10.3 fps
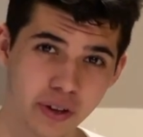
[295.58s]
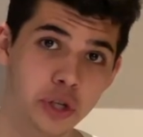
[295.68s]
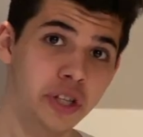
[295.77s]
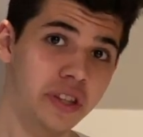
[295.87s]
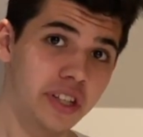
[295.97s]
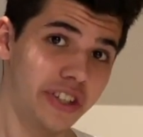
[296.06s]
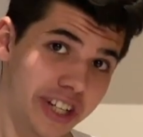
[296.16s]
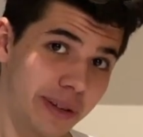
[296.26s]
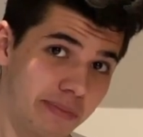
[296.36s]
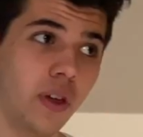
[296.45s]
Pretty
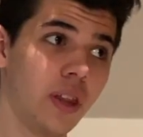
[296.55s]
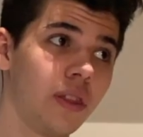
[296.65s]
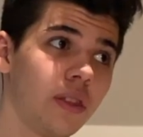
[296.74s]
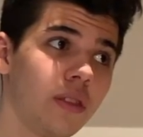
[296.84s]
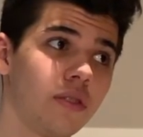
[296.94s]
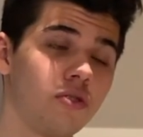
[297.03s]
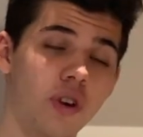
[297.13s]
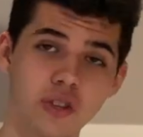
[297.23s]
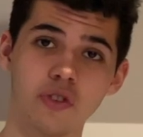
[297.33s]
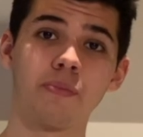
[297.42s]
cheap. Then
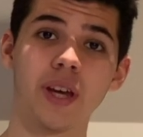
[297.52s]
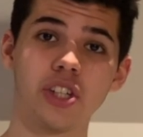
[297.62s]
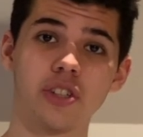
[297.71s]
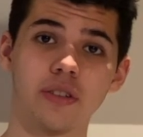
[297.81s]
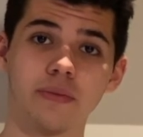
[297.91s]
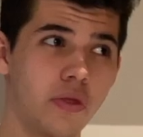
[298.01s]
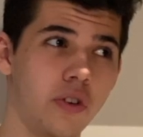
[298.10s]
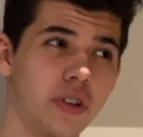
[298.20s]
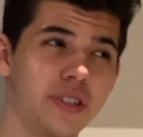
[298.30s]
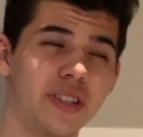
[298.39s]
transformation.
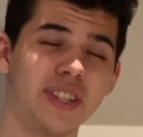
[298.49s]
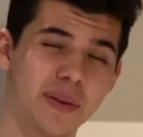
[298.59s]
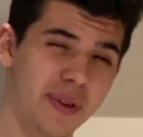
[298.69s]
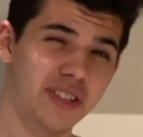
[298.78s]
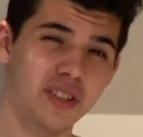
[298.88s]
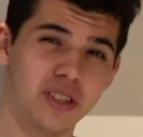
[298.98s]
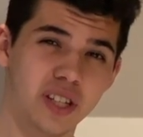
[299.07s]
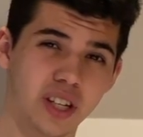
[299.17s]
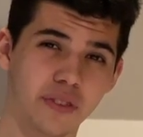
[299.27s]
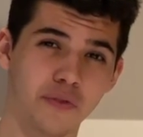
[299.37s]
There is a semester
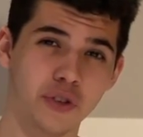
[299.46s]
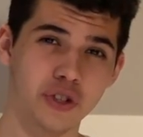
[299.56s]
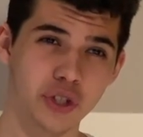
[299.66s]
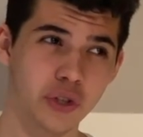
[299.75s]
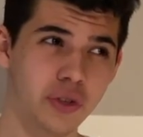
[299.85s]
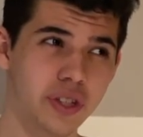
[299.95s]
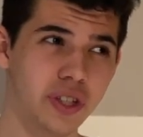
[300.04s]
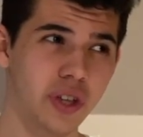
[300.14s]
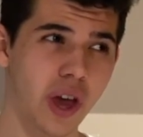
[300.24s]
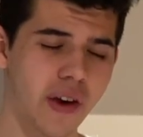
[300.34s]
ticket for
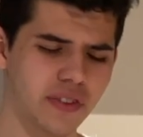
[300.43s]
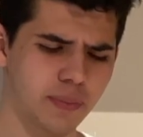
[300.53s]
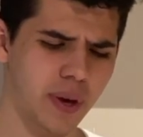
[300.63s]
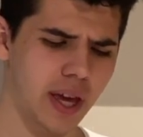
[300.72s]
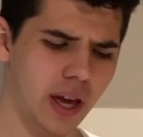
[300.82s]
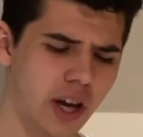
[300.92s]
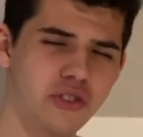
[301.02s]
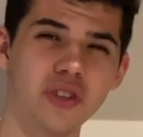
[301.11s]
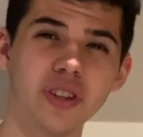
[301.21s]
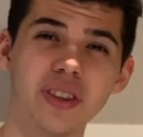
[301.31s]
students. You have to pay
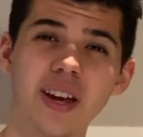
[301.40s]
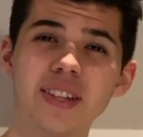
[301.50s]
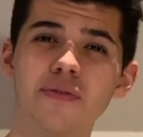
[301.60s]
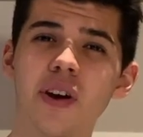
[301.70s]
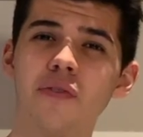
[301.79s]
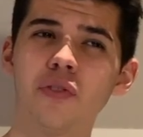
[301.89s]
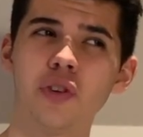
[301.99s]
195